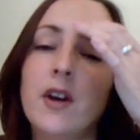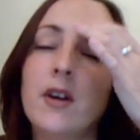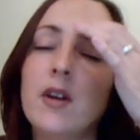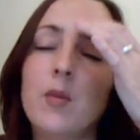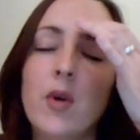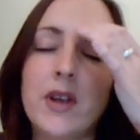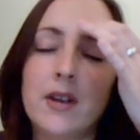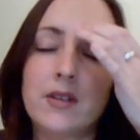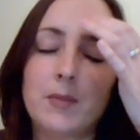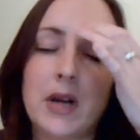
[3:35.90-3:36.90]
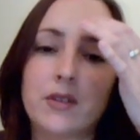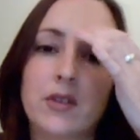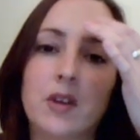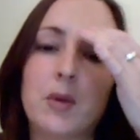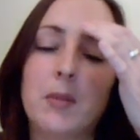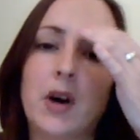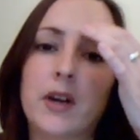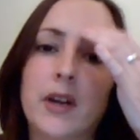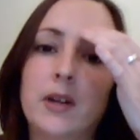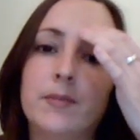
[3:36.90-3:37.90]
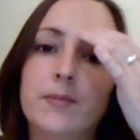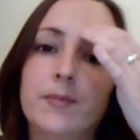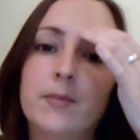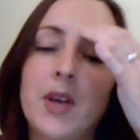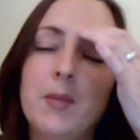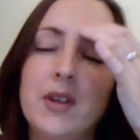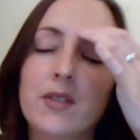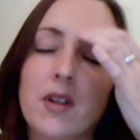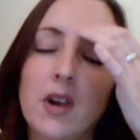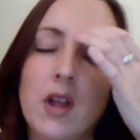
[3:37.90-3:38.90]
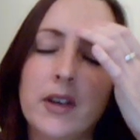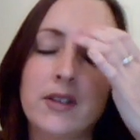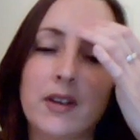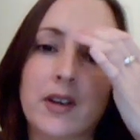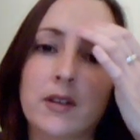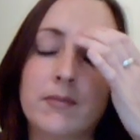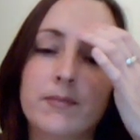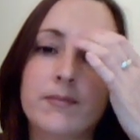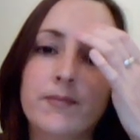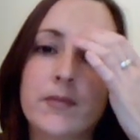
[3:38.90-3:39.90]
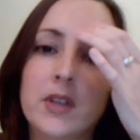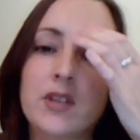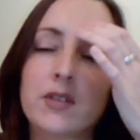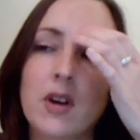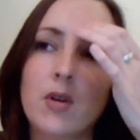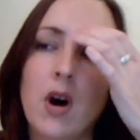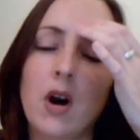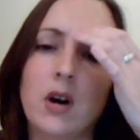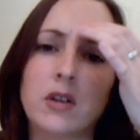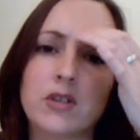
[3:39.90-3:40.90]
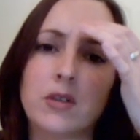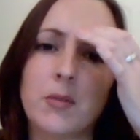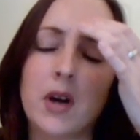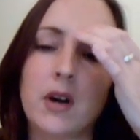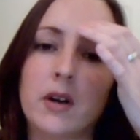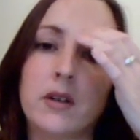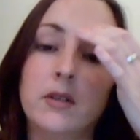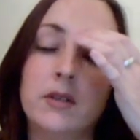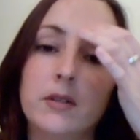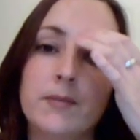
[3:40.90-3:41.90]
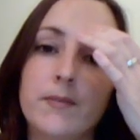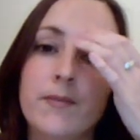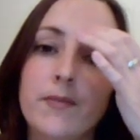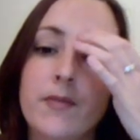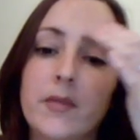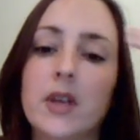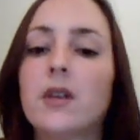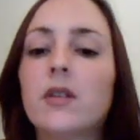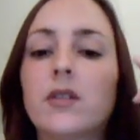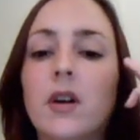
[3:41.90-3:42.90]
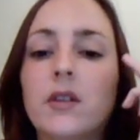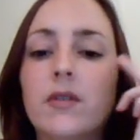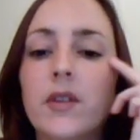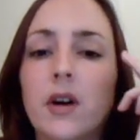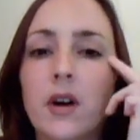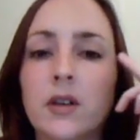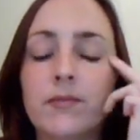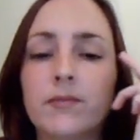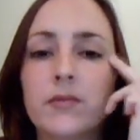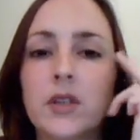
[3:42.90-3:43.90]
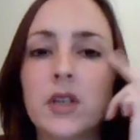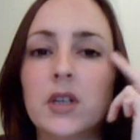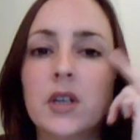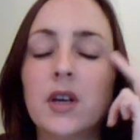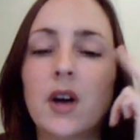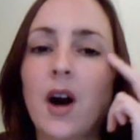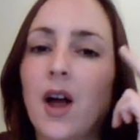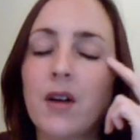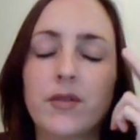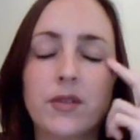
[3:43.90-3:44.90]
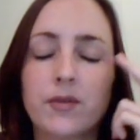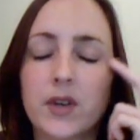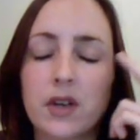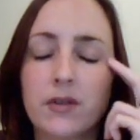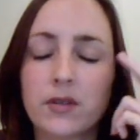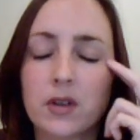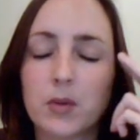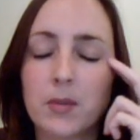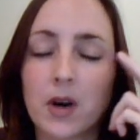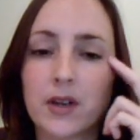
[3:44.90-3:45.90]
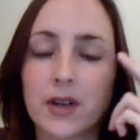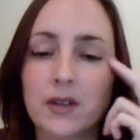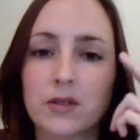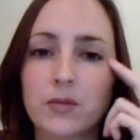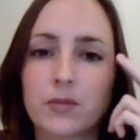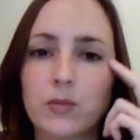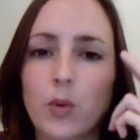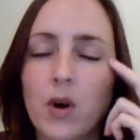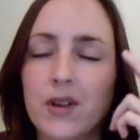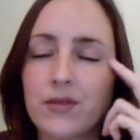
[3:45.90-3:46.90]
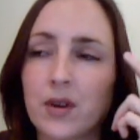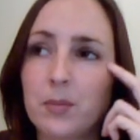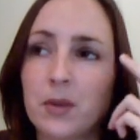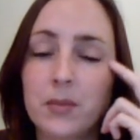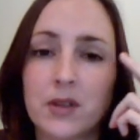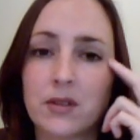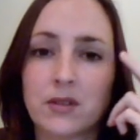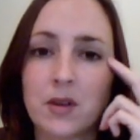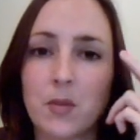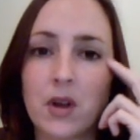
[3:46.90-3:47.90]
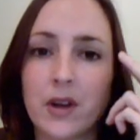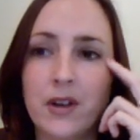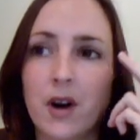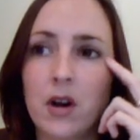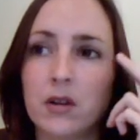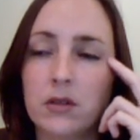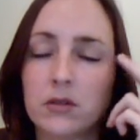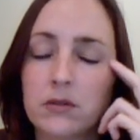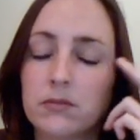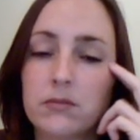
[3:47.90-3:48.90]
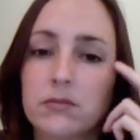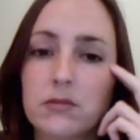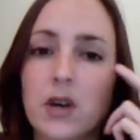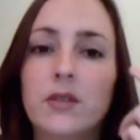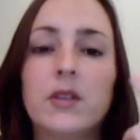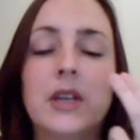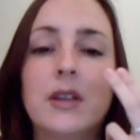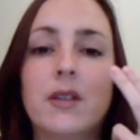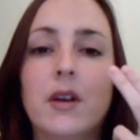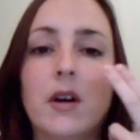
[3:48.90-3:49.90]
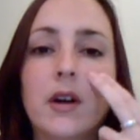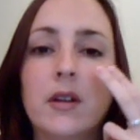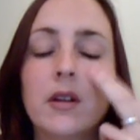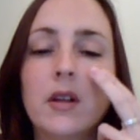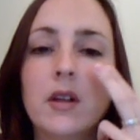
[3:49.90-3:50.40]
I don't know what it is about the supermarket. Maybe it's the lighting. It's so harsh on my eyes. Side of the eye. I have this fear of supermarkets. What if I bump into someone I know? Underneath the eye.